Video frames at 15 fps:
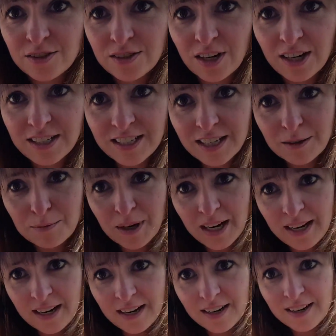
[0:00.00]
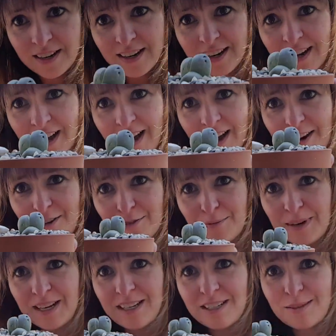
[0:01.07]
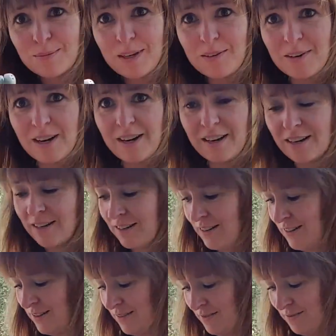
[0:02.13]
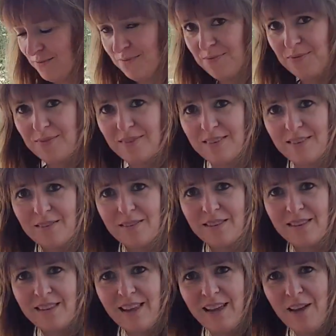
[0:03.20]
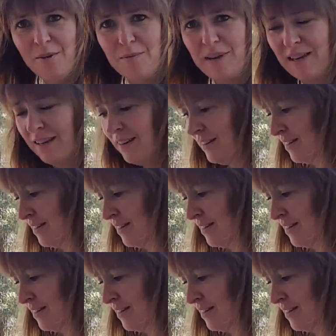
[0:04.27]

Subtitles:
tried to take a bite out of my split rock. What the hell, man?